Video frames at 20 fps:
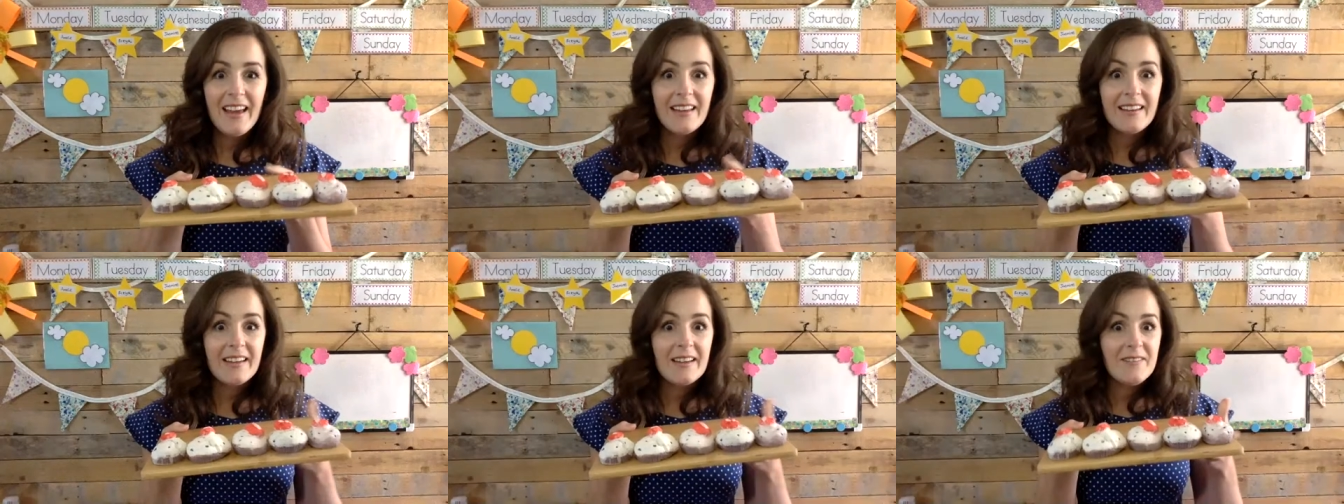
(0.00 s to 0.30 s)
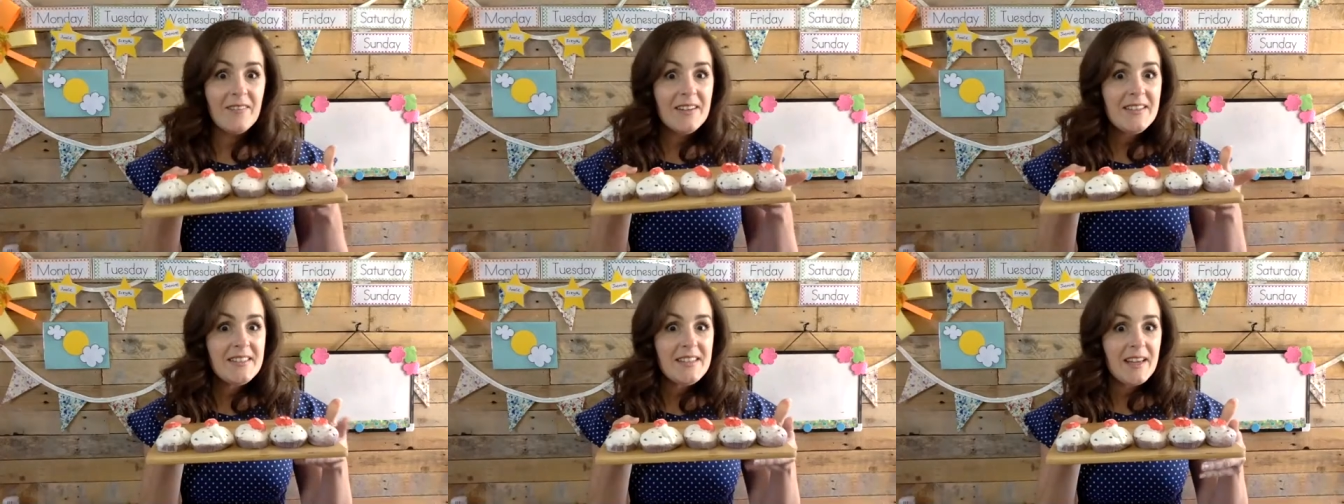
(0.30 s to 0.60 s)
And I
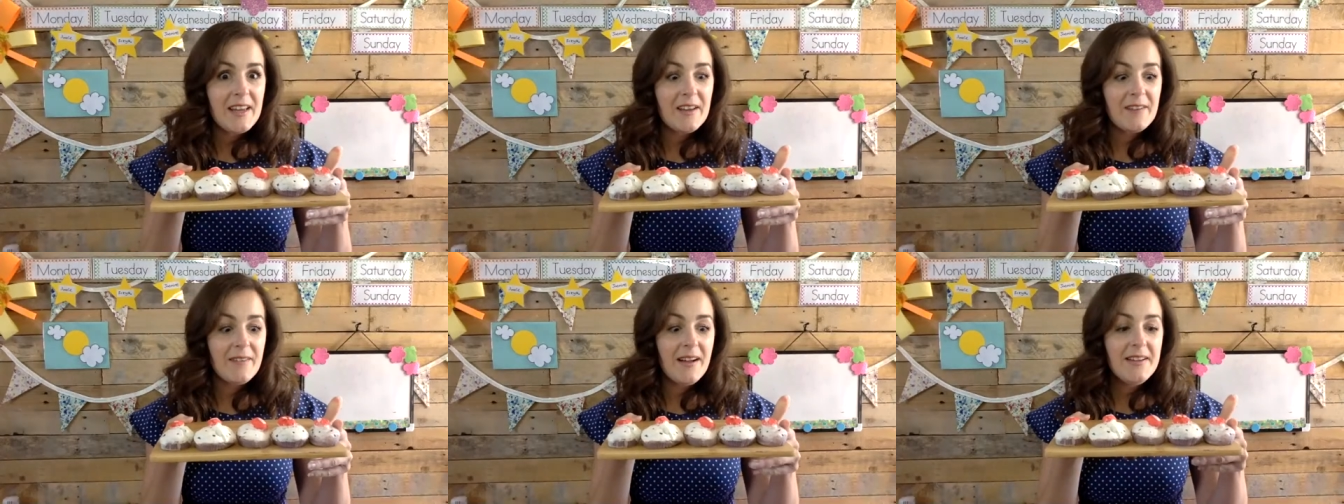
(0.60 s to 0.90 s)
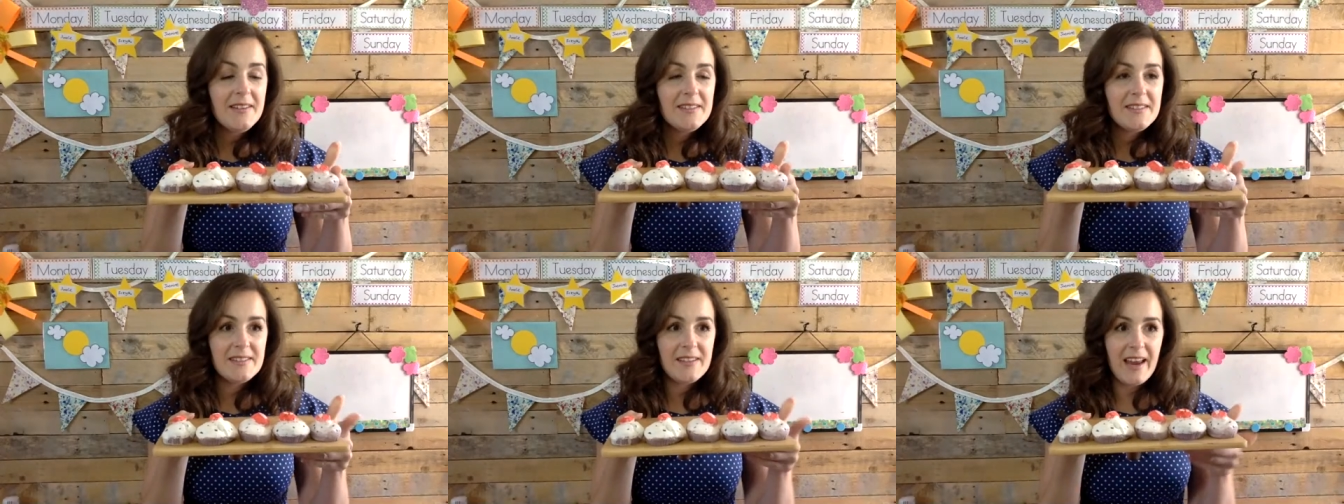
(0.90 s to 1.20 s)
wonder who
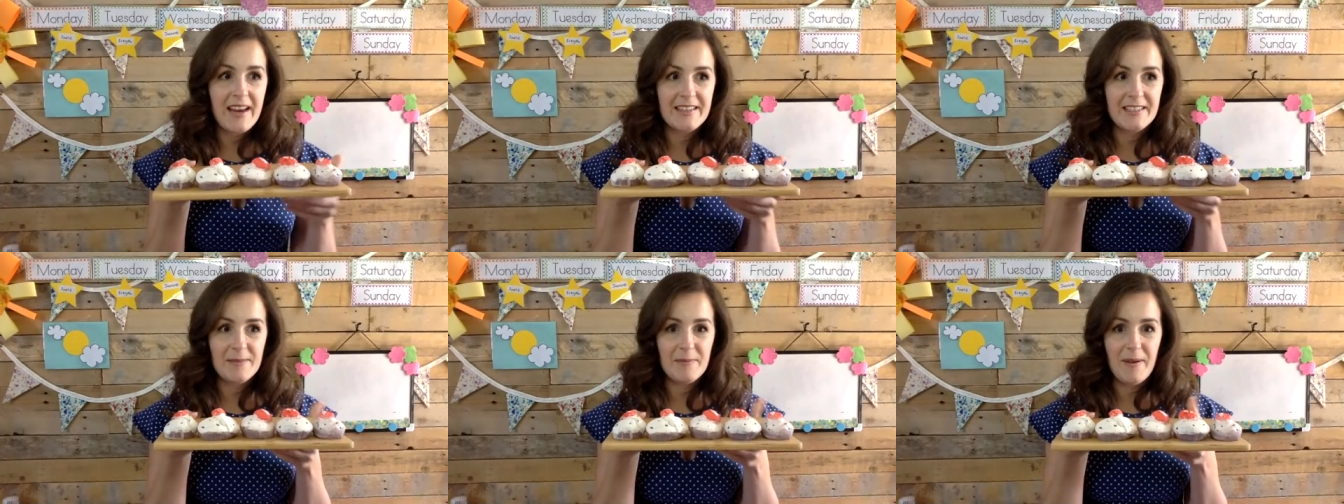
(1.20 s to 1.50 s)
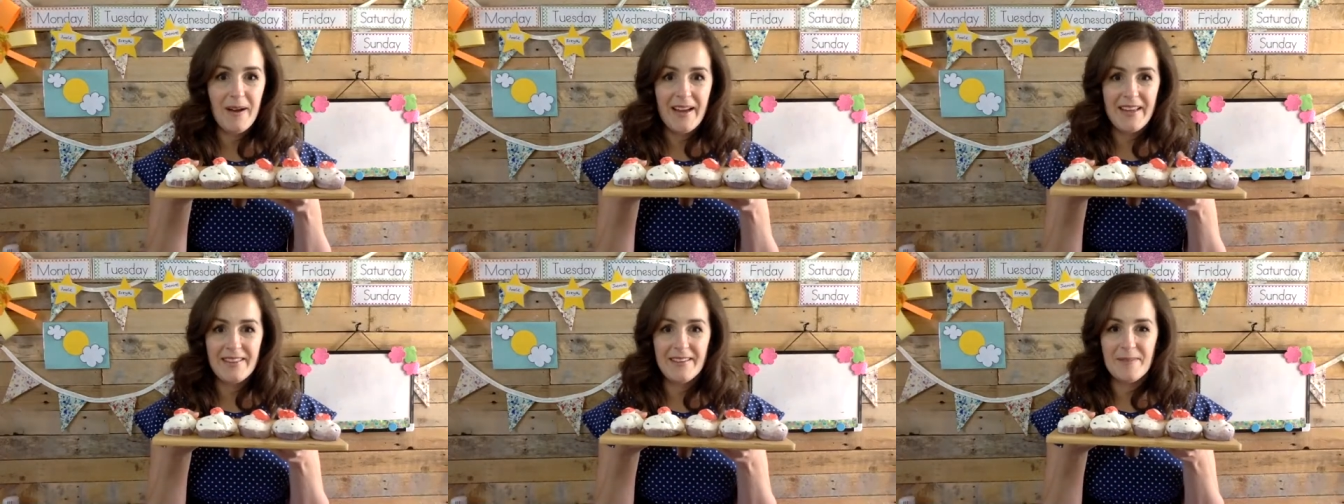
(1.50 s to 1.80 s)
else is going to buy